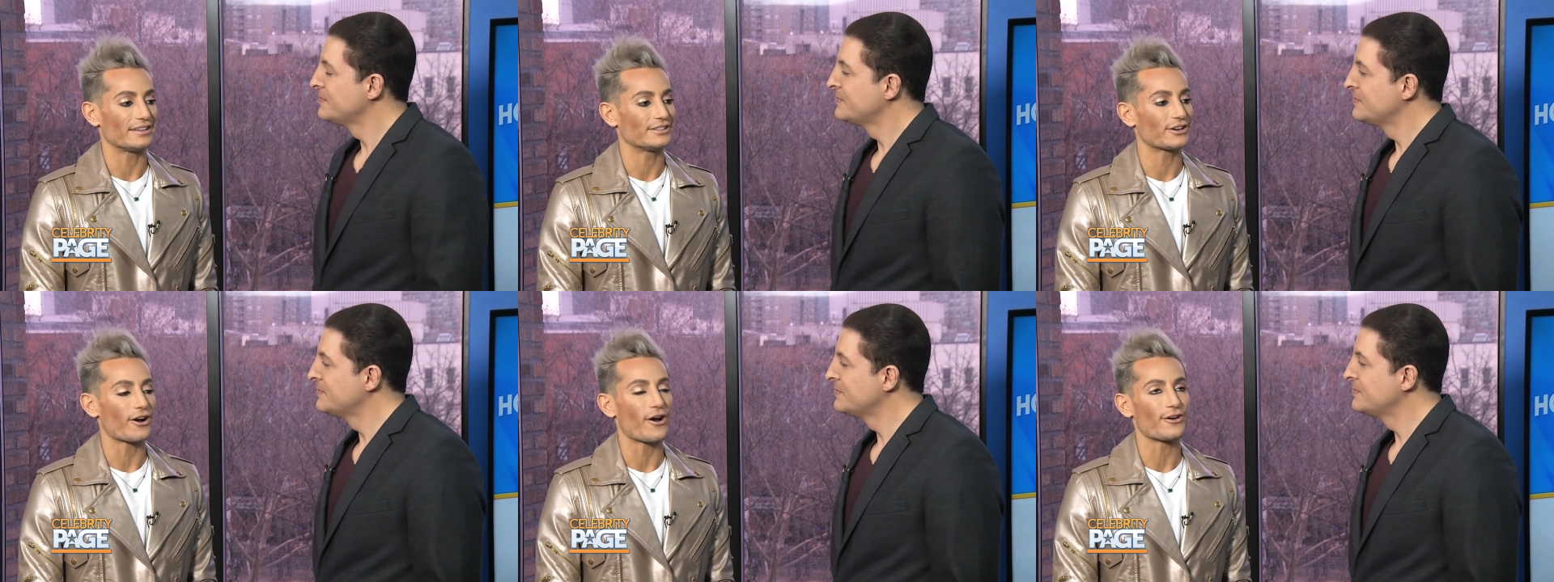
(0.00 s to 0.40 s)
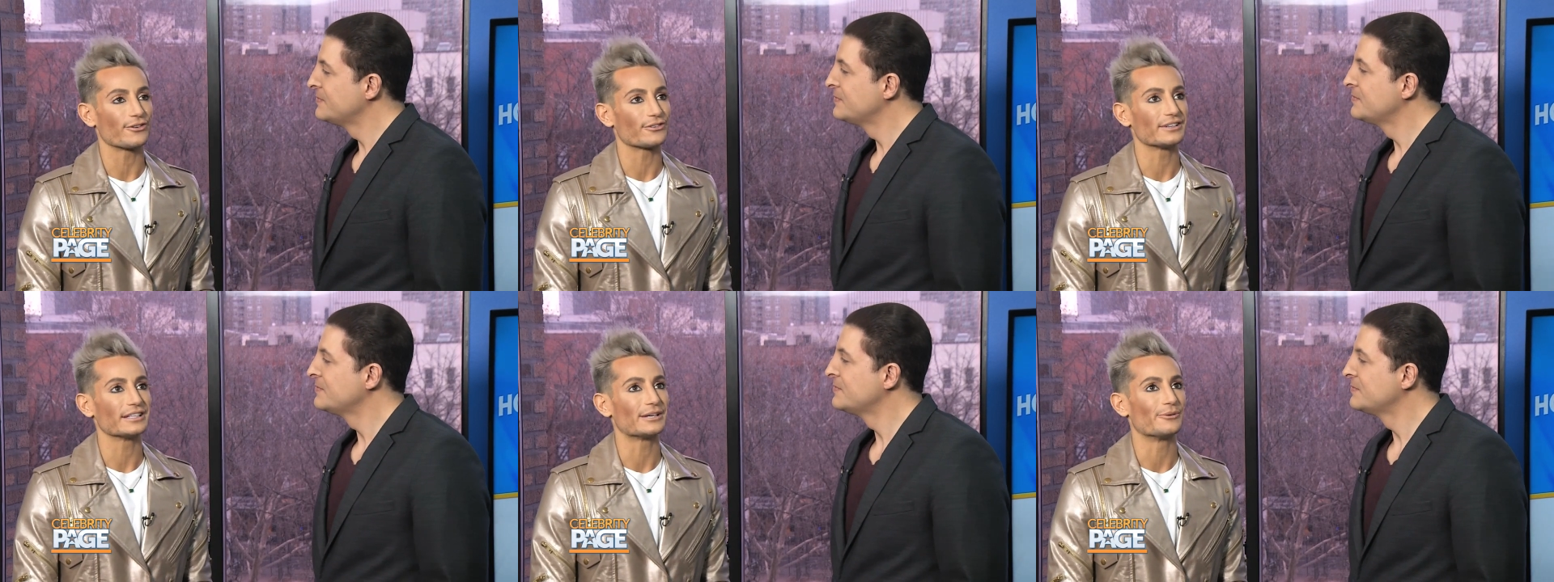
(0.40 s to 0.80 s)
Speaker 1: there
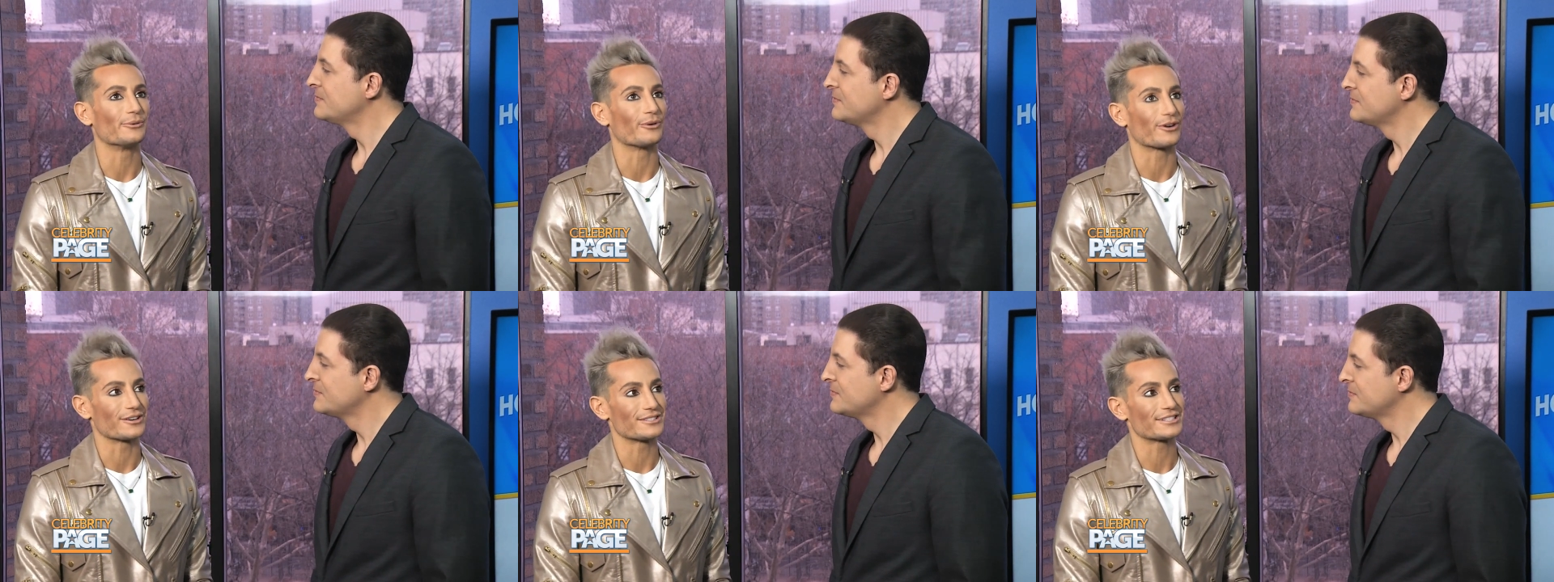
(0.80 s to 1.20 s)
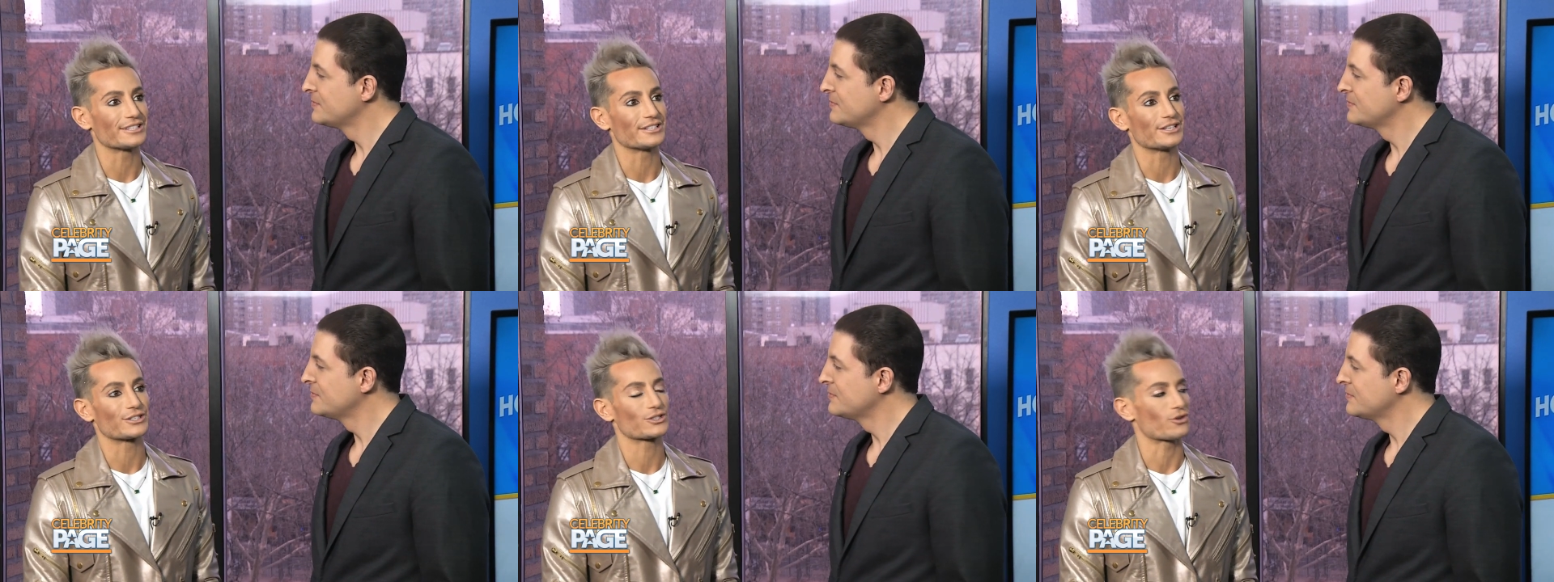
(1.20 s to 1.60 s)
aren't really
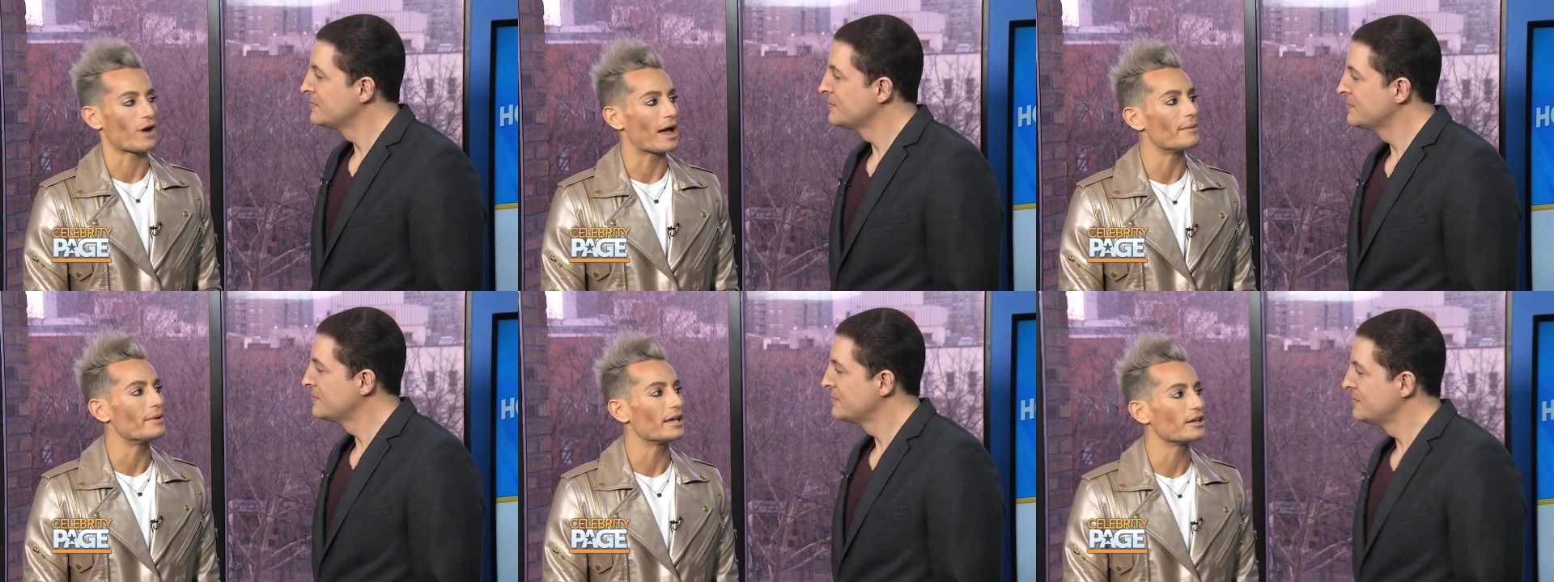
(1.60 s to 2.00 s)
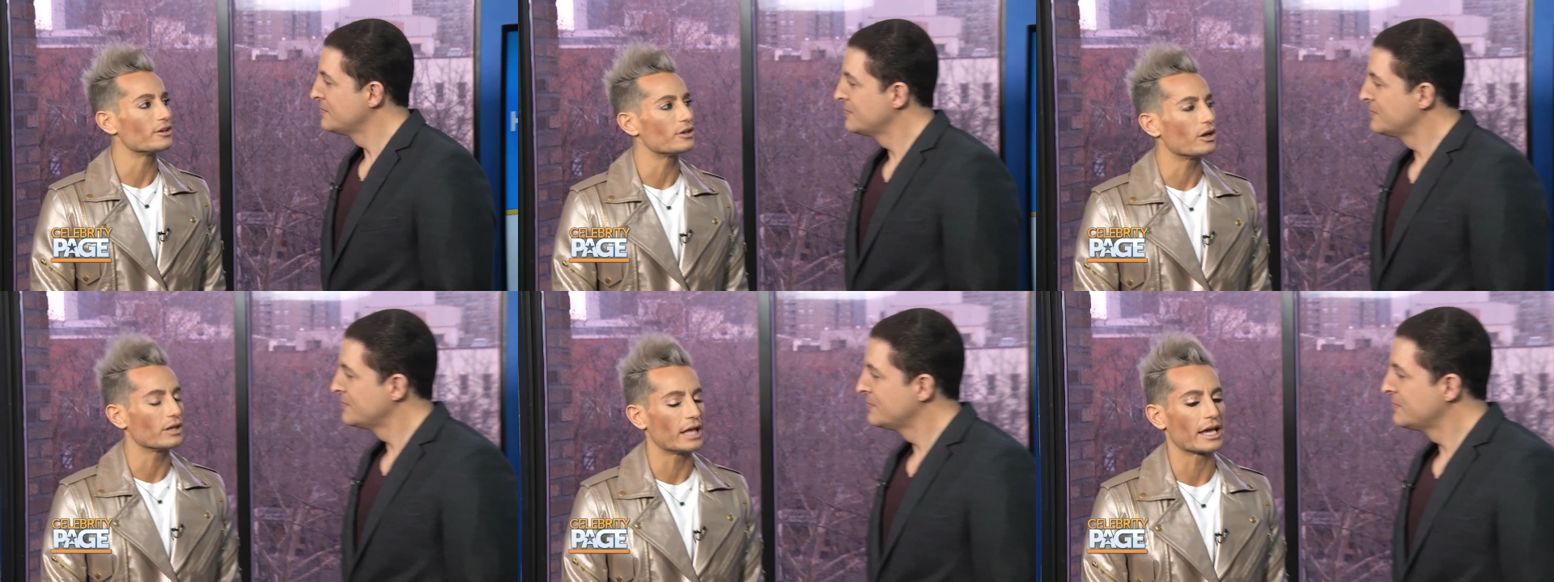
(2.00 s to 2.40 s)
words to describe
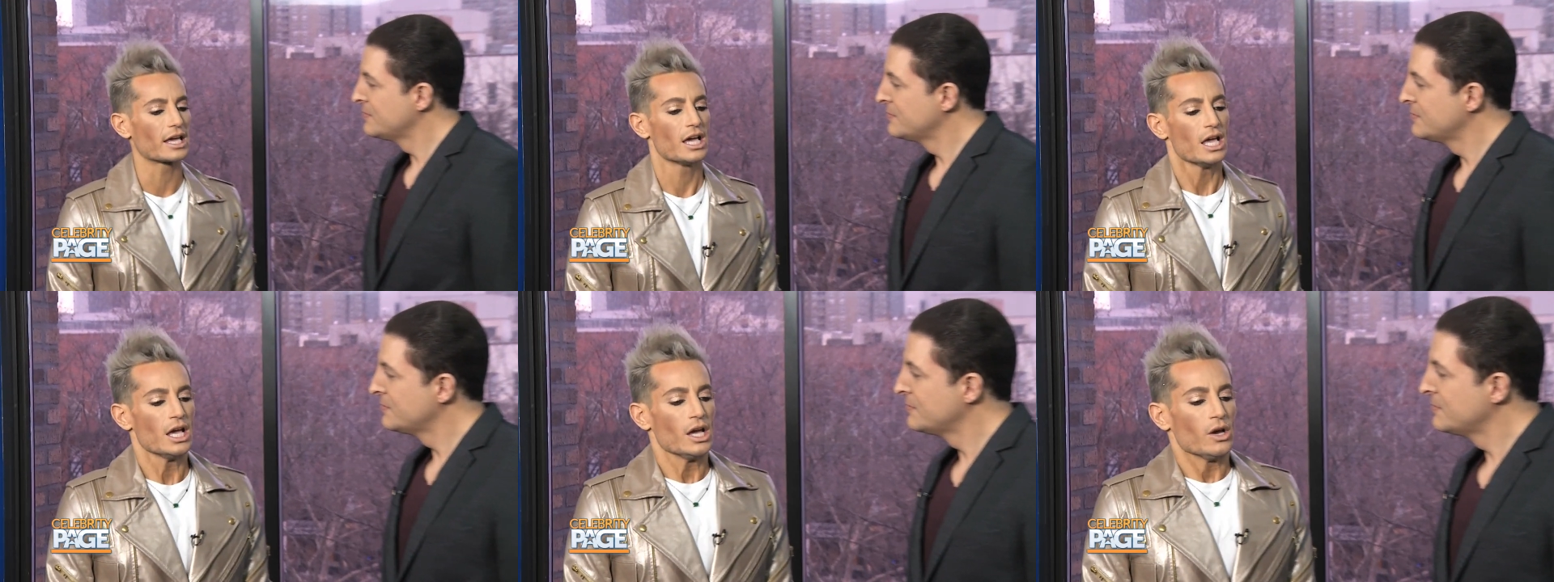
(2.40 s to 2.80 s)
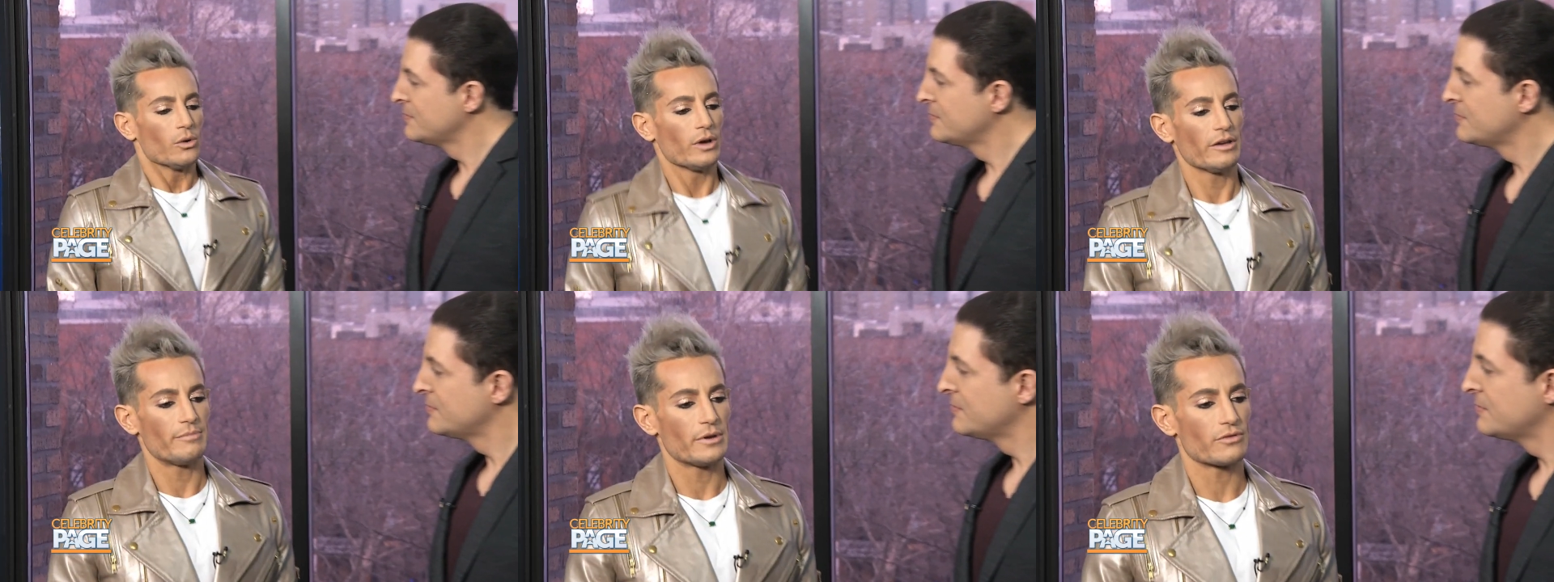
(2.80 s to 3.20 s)
it, you know?
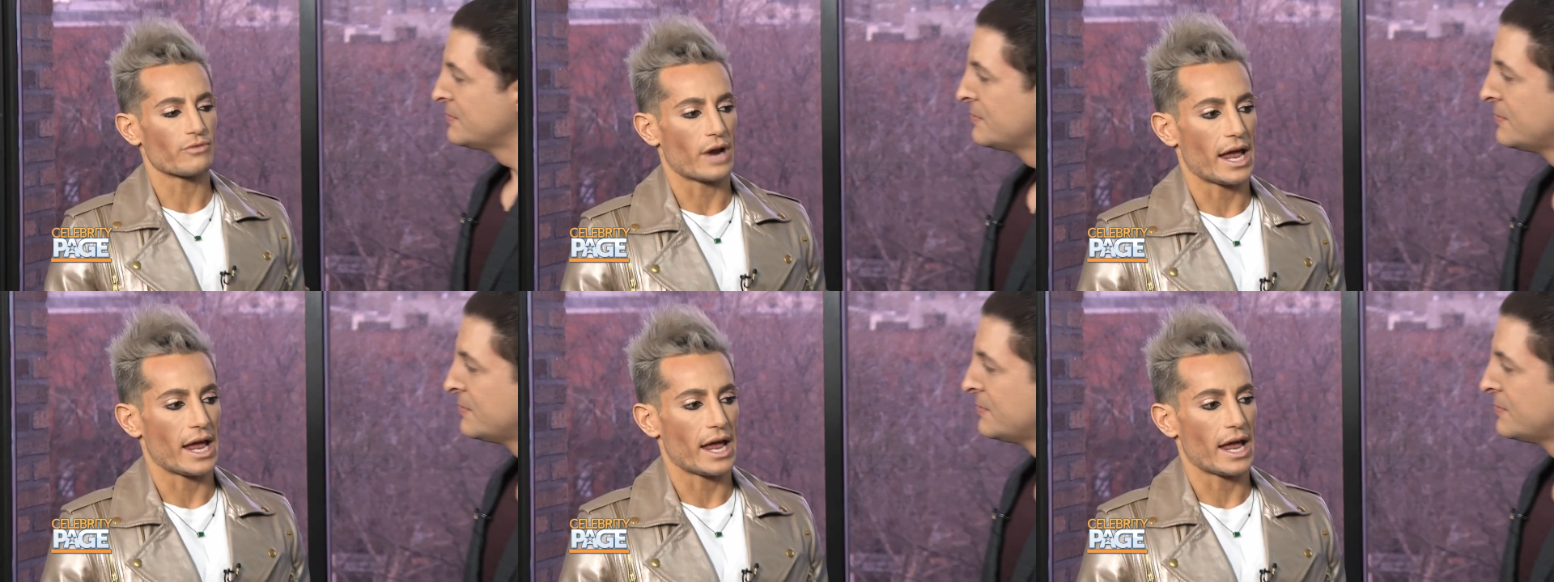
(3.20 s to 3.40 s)
We've been